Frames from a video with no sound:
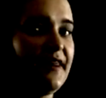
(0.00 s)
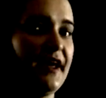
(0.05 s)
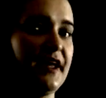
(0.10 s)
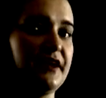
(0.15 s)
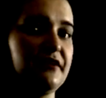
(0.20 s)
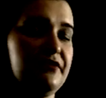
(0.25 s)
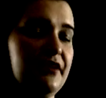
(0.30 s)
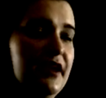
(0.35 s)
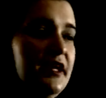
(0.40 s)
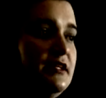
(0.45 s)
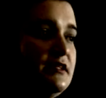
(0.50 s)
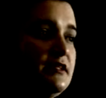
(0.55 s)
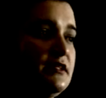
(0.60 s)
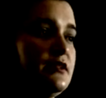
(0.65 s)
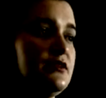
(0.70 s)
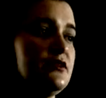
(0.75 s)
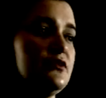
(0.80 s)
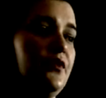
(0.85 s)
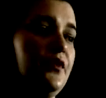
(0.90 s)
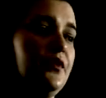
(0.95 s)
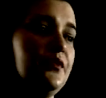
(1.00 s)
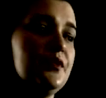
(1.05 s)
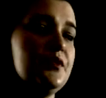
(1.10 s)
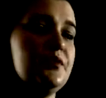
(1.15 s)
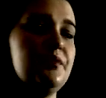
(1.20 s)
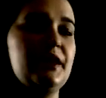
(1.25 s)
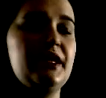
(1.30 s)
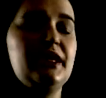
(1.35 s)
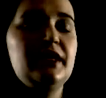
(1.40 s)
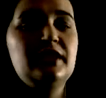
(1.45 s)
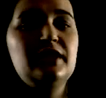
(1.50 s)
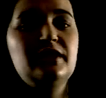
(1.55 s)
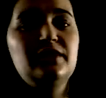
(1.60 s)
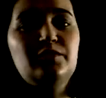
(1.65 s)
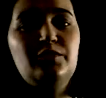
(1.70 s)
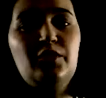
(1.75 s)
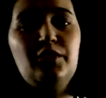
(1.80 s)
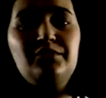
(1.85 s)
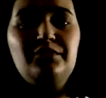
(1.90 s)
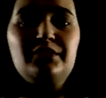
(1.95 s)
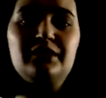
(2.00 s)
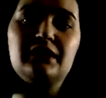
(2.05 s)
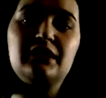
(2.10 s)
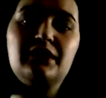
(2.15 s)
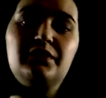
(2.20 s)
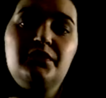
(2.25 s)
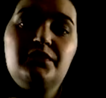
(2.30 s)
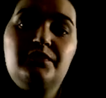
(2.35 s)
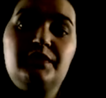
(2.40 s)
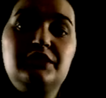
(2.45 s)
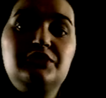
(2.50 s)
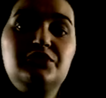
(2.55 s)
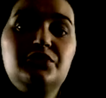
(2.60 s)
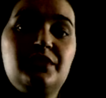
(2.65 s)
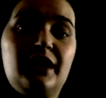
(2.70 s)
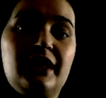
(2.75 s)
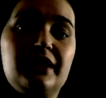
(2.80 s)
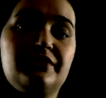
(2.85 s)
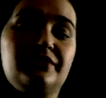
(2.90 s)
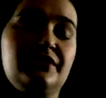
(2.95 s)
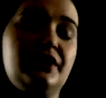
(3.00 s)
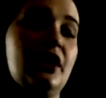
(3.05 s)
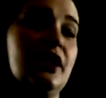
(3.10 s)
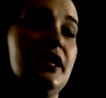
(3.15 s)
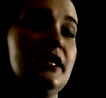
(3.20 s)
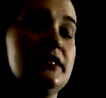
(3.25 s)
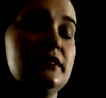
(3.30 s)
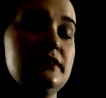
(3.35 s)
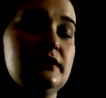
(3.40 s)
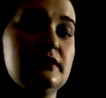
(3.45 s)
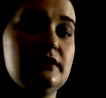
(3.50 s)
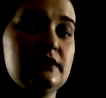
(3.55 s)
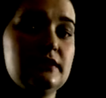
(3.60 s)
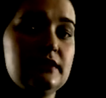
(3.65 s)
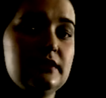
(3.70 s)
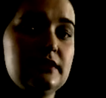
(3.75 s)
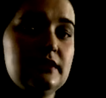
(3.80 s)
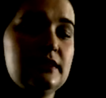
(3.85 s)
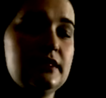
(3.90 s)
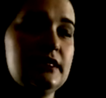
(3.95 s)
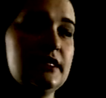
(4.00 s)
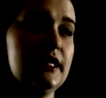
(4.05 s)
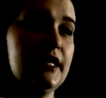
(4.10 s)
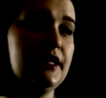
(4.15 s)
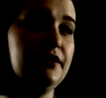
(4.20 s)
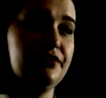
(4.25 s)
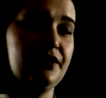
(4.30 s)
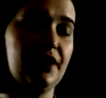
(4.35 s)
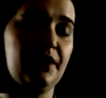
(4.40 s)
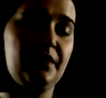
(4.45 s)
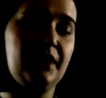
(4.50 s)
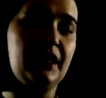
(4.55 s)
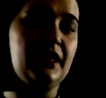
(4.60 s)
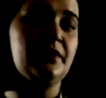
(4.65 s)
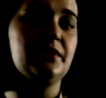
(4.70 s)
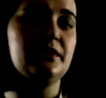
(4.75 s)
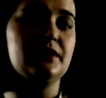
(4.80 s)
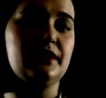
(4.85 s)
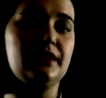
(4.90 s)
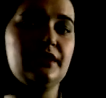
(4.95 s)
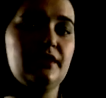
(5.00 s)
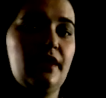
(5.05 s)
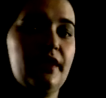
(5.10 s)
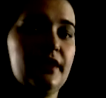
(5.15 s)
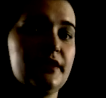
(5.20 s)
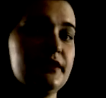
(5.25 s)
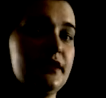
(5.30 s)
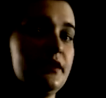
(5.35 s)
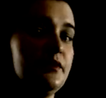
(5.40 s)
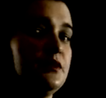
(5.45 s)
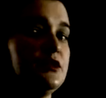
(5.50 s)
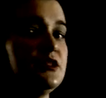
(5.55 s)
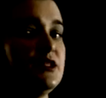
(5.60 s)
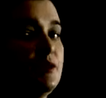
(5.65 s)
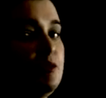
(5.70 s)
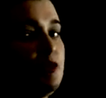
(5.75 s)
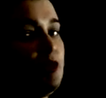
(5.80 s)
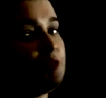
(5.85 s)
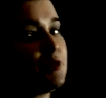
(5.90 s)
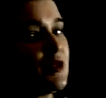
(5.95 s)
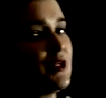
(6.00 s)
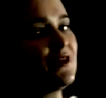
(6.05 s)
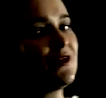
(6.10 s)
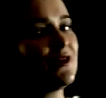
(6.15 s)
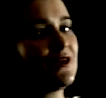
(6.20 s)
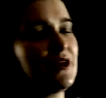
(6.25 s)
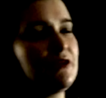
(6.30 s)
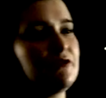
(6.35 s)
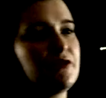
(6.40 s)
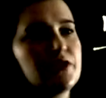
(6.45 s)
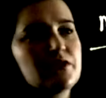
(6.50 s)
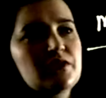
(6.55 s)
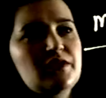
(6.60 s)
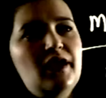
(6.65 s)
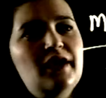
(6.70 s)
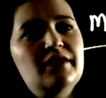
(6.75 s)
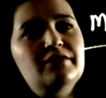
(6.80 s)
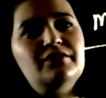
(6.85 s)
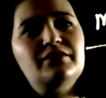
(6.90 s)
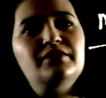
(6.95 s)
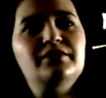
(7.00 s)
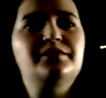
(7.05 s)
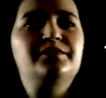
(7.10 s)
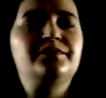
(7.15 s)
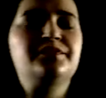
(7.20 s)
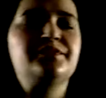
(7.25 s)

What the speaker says: that event, so it would be, the probability would be 2 out of 9 if they were equally likely, which they're probably not in real life.